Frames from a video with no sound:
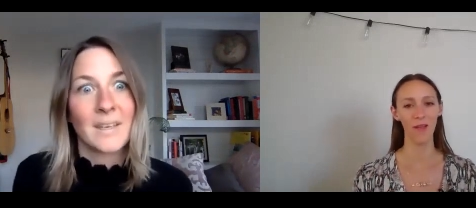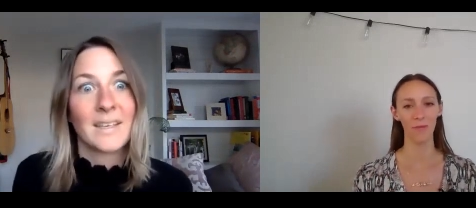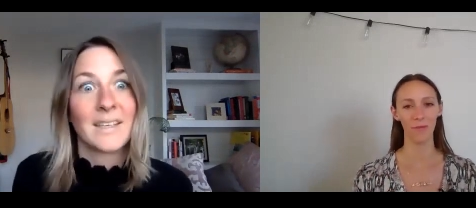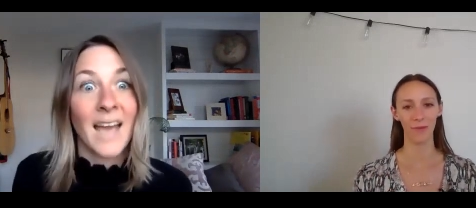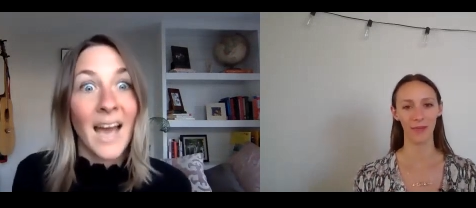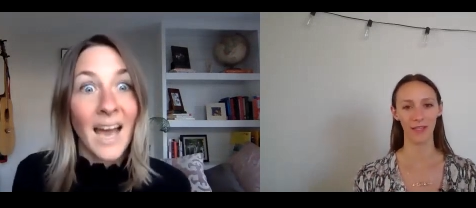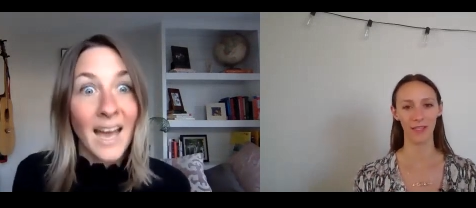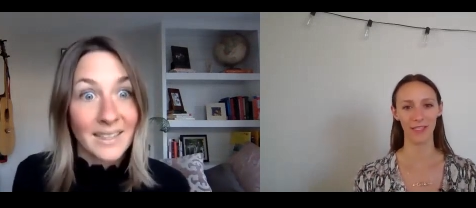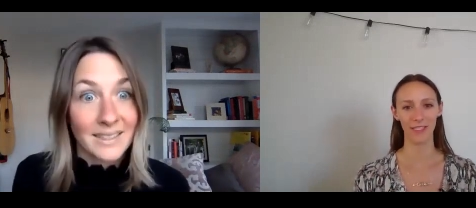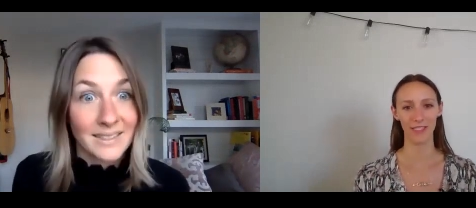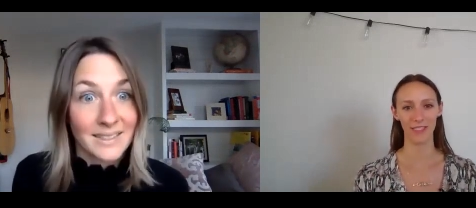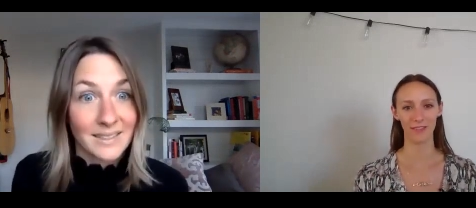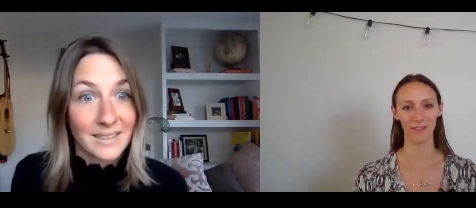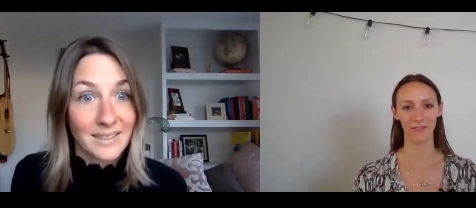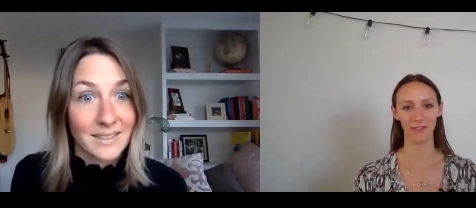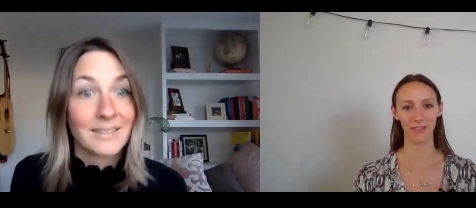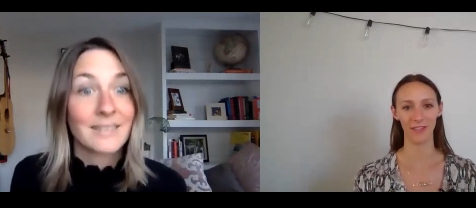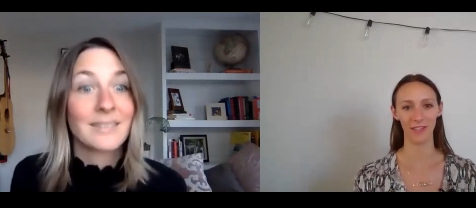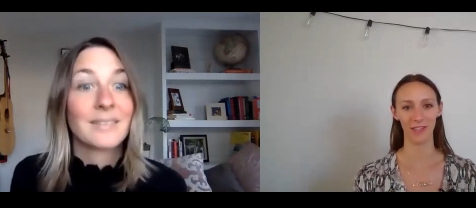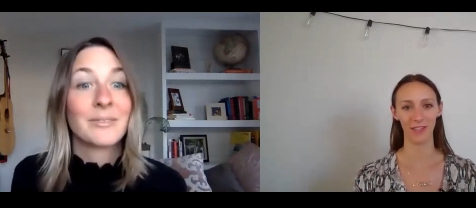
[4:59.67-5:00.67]
Speaker 1: because
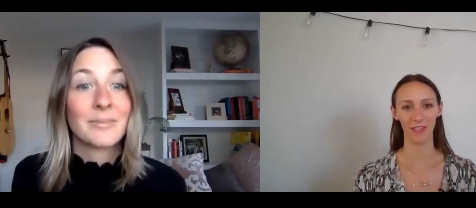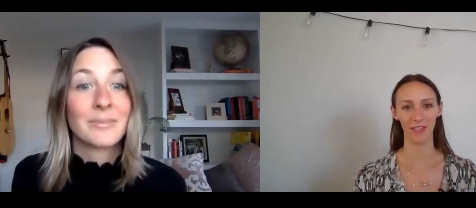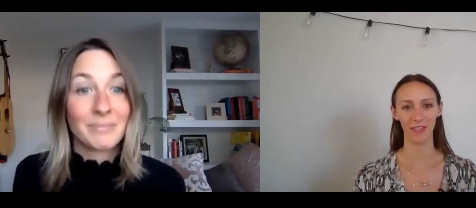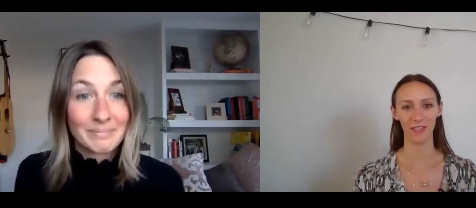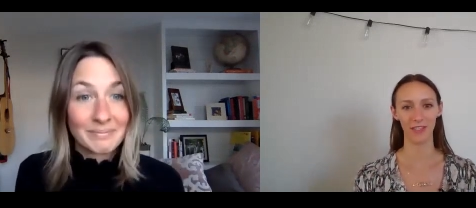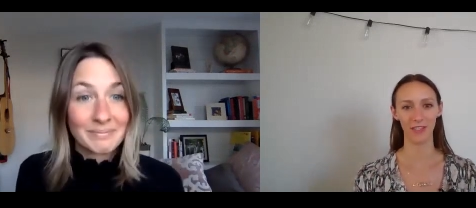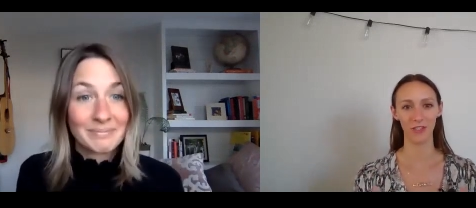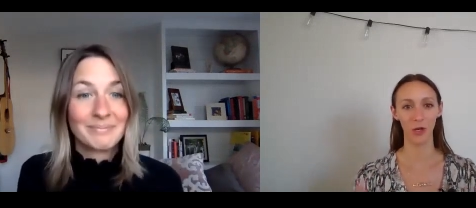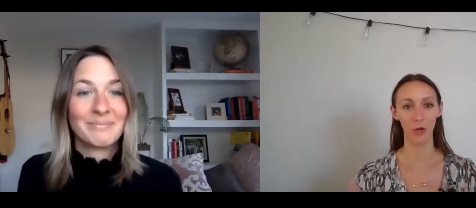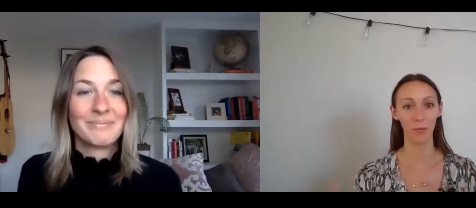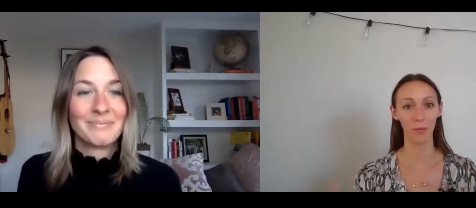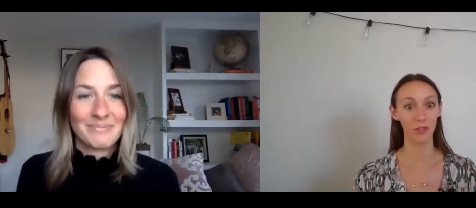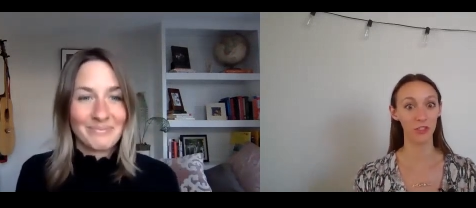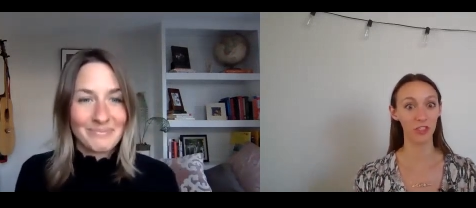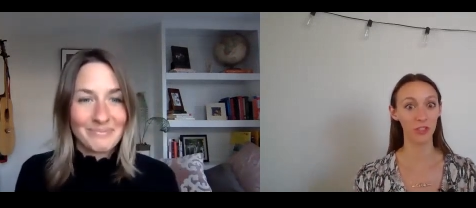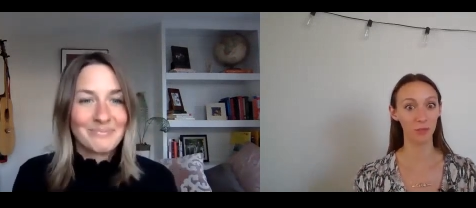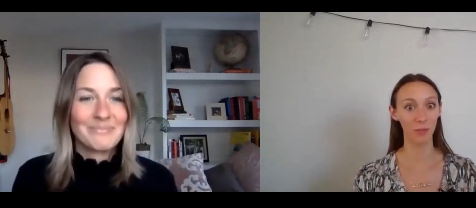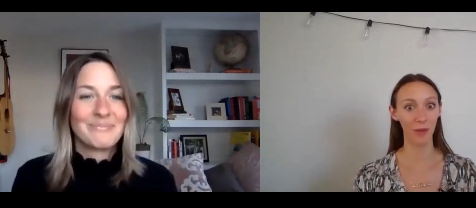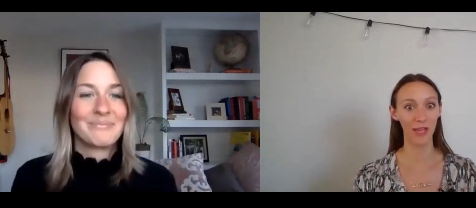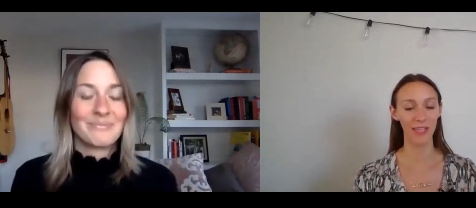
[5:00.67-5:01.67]
of the so much
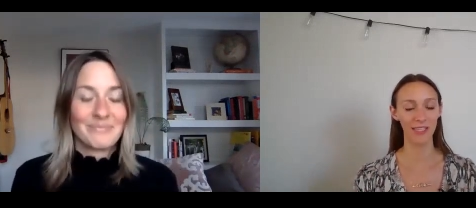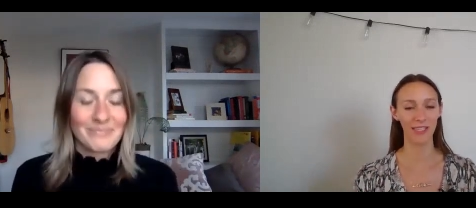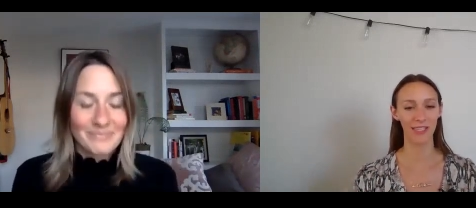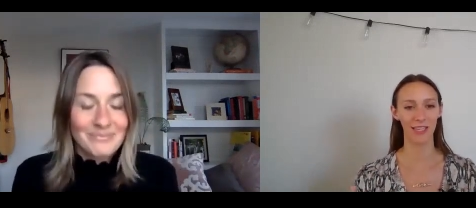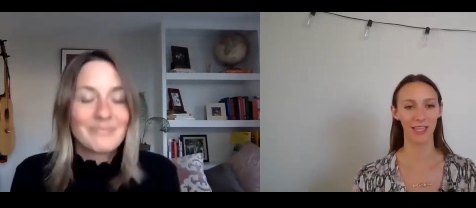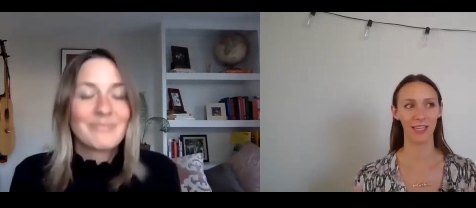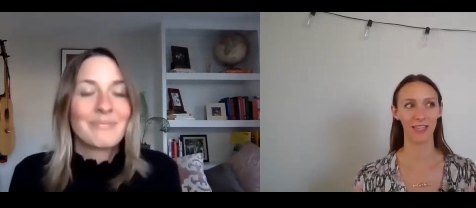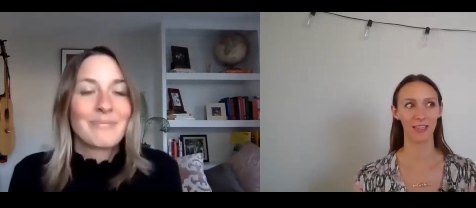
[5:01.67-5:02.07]
space and